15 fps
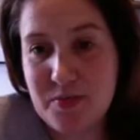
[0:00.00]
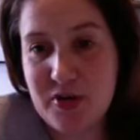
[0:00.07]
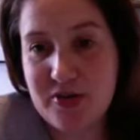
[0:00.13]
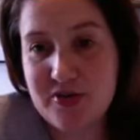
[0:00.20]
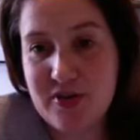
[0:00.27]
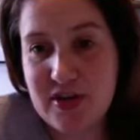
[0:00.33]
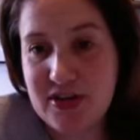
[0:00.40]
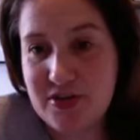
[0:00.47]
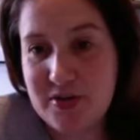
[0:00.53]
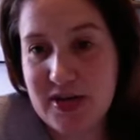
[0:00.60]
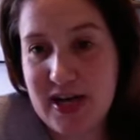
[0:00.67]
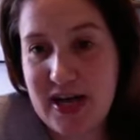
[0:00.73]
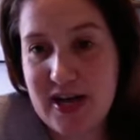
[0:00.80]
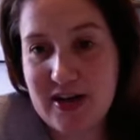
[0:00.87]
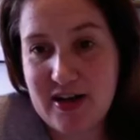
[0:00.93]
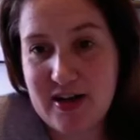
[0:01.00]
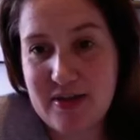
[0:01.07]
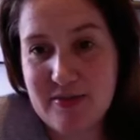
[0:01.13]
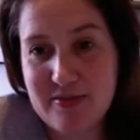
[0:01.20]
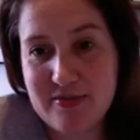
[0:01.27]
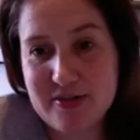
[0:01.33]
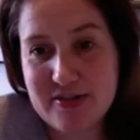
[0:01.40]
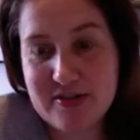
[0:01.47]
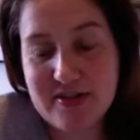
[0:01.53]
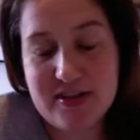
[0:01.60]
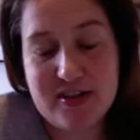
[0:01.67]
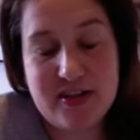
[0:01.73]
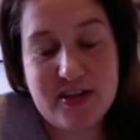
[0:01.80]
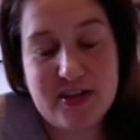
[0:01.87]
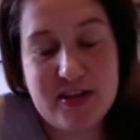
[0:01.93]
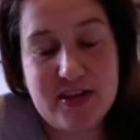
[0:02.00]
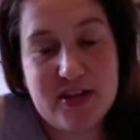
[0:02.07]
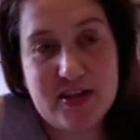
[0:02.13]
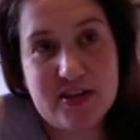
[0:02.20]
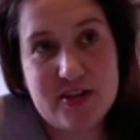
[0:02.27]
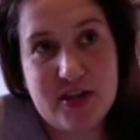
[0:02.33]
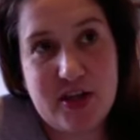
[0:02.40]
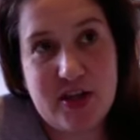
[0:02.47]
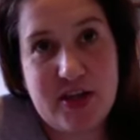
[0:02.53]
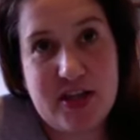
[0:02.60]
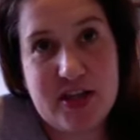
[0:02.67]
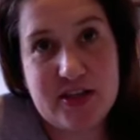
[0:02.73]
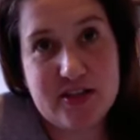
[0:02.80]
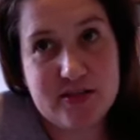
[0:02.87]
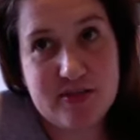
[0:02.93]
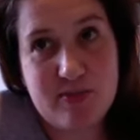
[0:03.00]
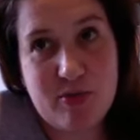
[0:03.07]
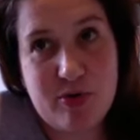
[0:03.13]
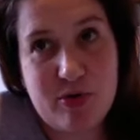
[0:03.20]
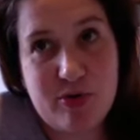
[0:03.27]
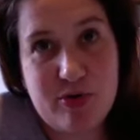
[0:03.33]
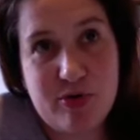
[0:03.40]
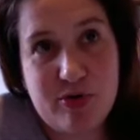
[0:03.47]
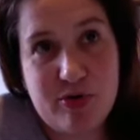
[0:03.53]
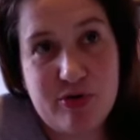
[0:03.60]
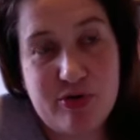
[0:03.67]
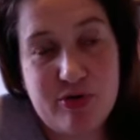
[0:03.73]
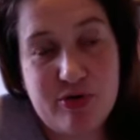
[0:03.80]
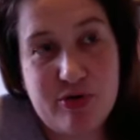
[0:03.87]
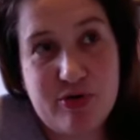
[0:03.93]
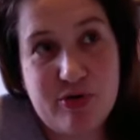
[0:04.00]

postgraduate outcomes so that it's more